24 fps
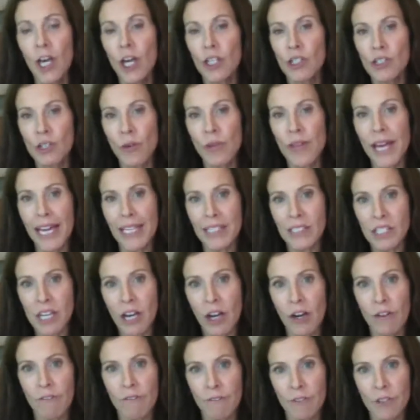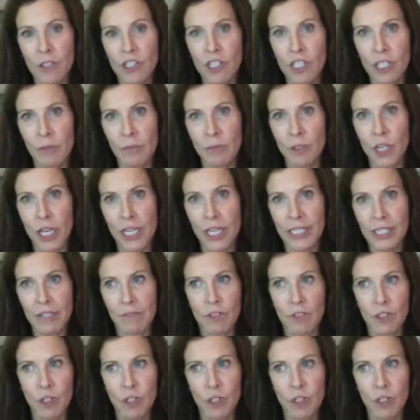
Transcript: So that's our first objective.